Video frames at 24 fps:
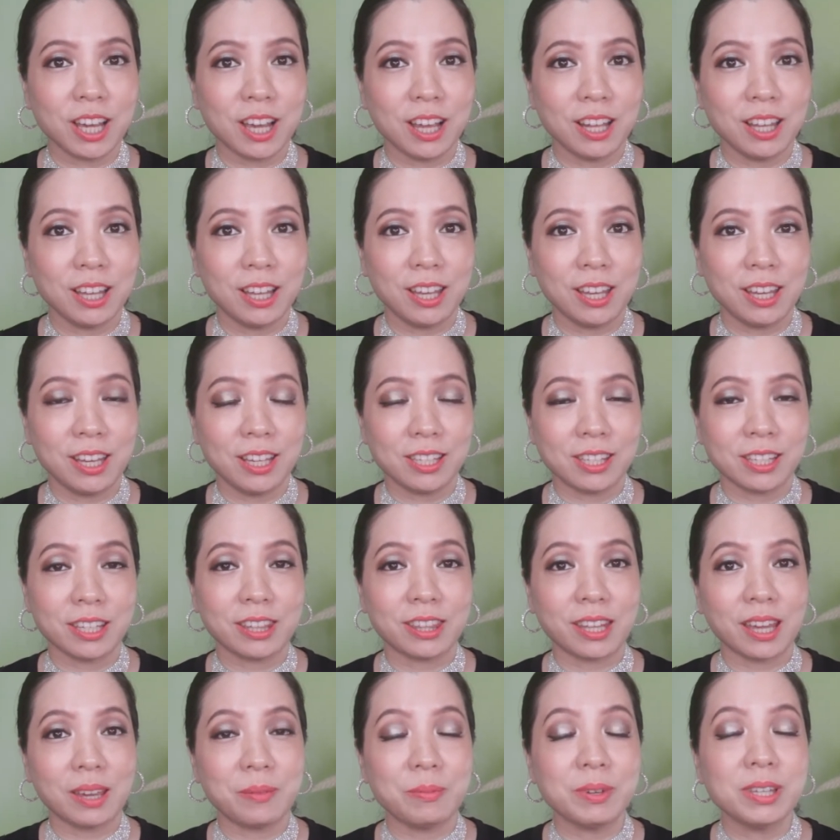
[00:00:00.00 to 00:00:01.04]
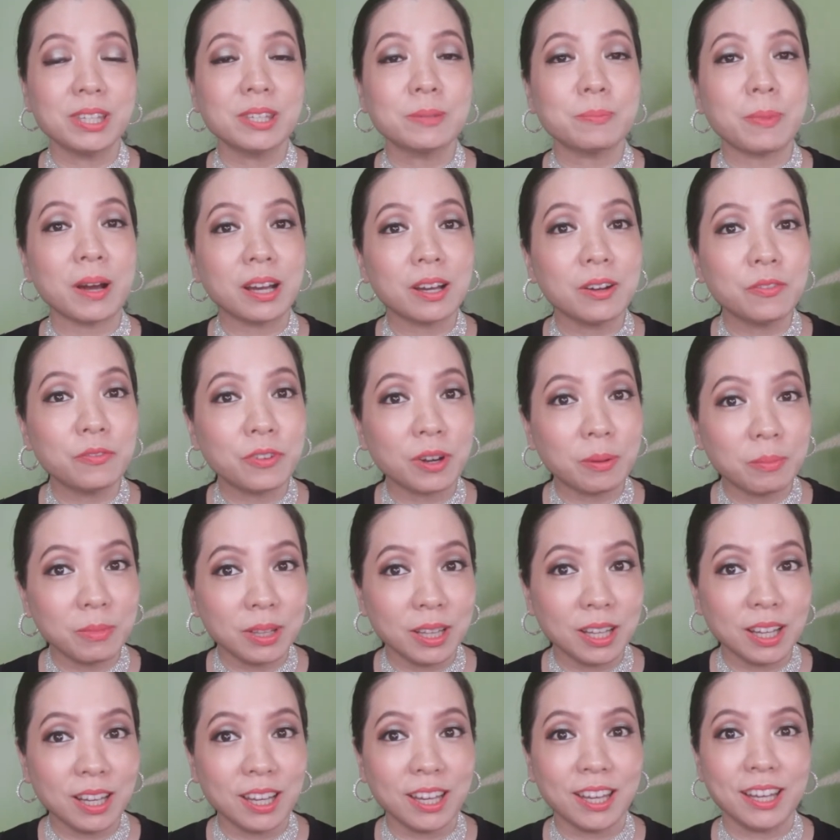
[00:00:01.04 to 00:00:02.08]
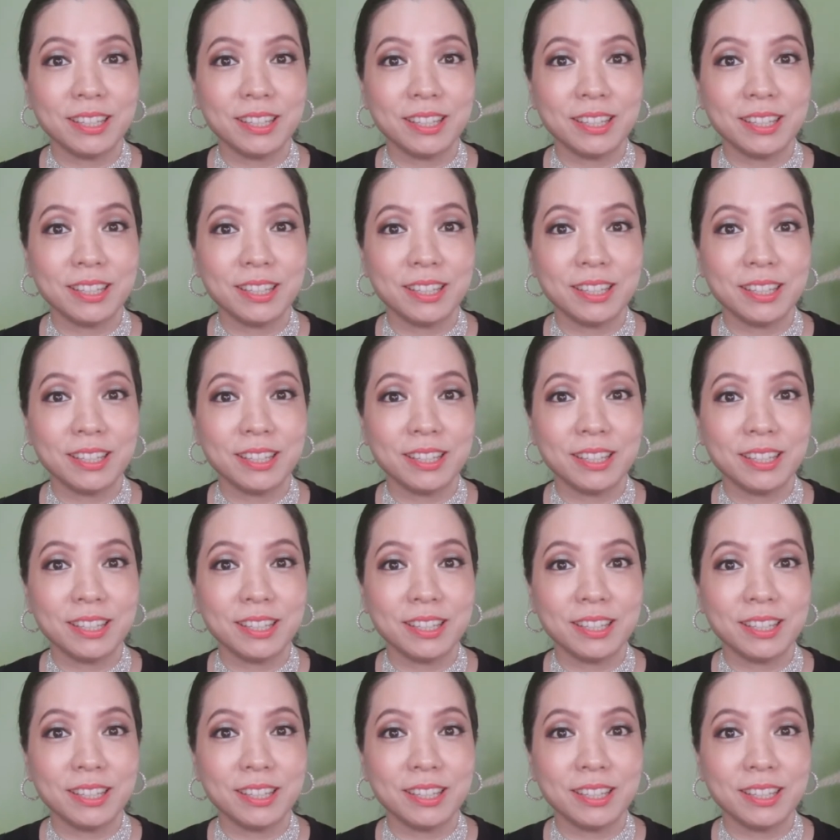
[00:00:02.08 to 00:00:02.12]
color is a diamond sparkle formula,